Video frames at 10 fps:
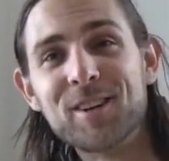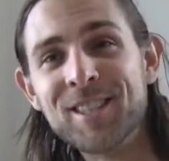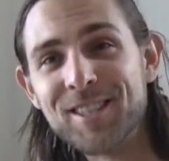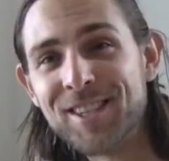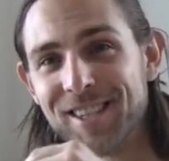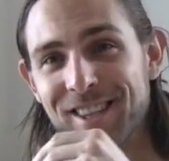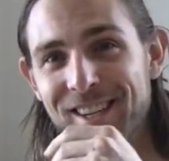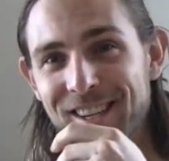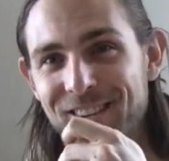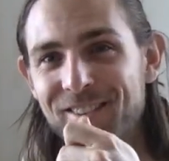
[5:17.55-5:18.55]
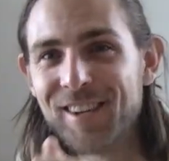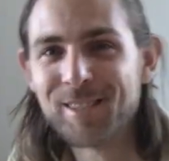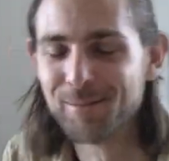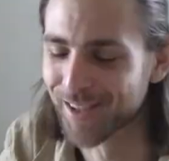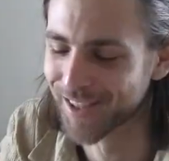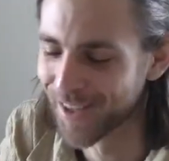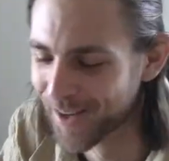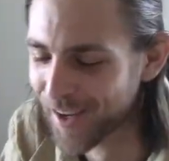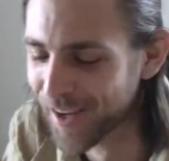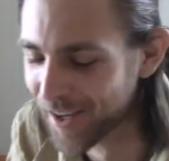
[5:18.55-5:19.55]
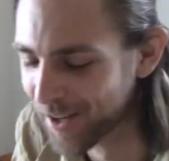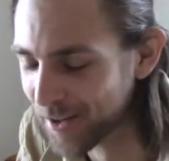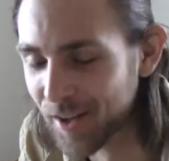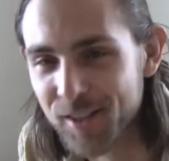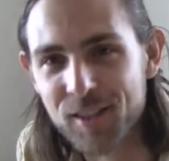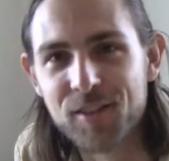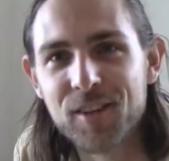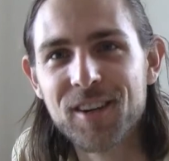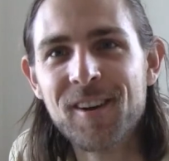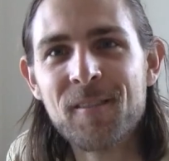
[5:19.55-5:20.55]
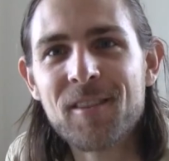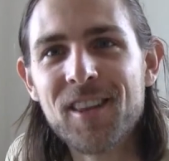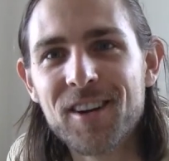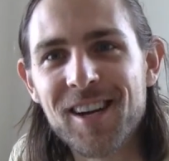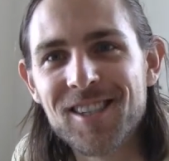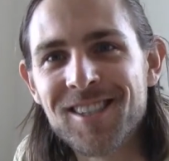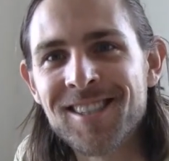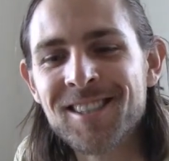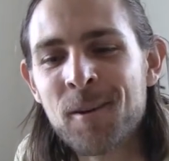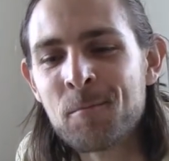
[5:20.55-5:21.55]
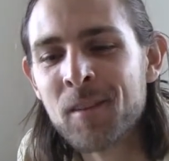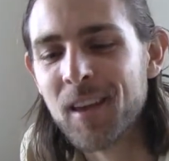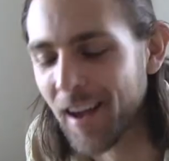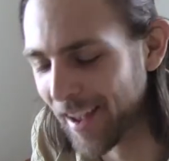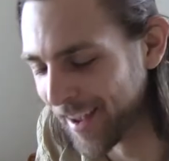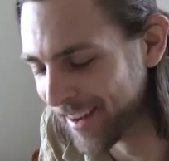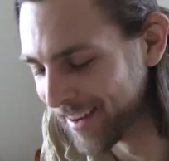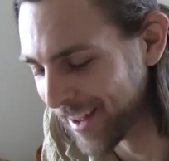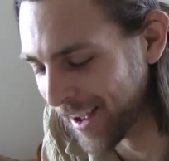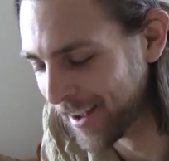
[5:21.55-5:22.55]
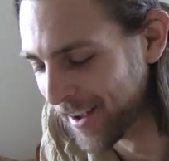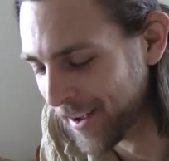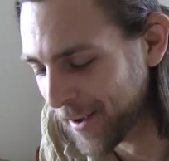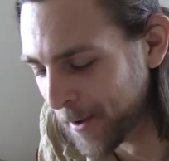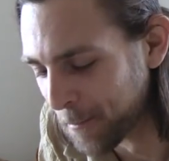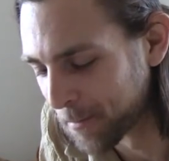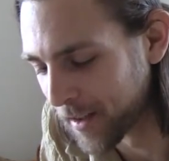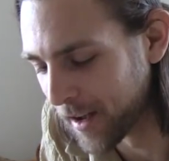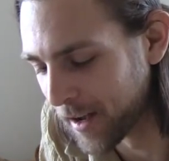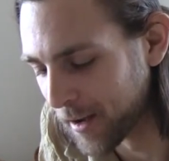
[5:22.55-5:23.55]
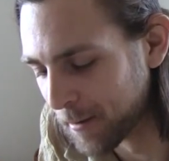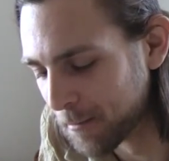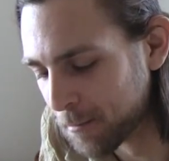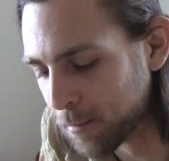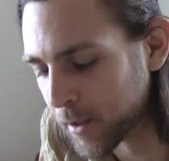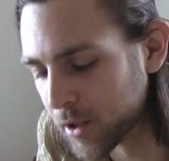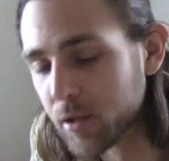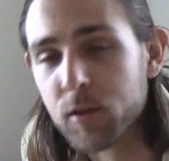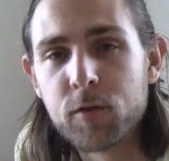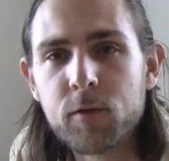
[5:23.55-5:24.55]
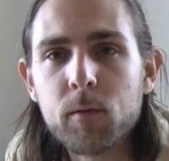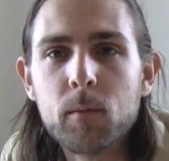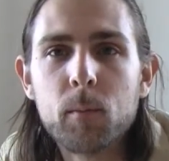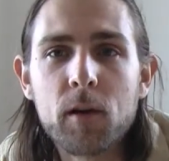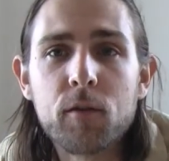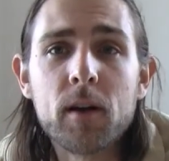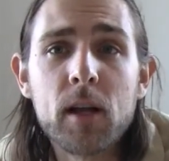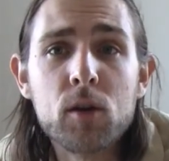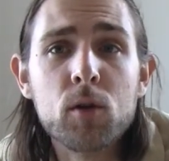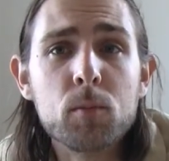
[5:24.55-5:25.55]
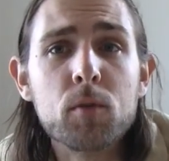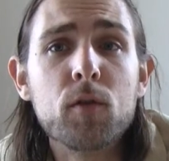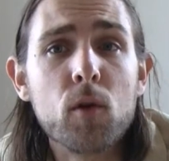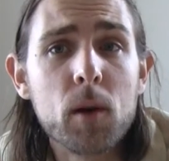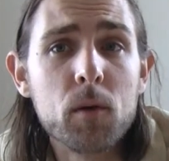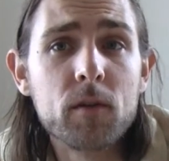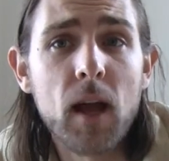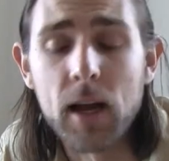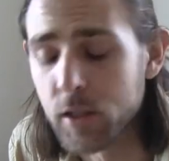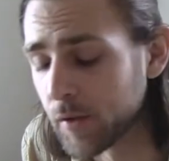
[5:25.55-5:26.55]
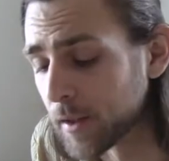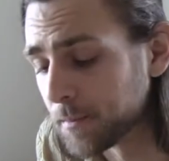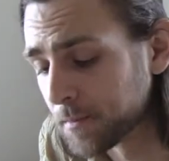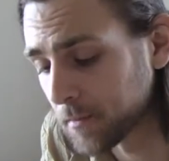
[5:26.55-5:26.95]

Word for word: friends are deleting Facebook, so who knows if they'll they'll catch this. And uh, uh, but she was the my friend I knew before I moved to Asheville.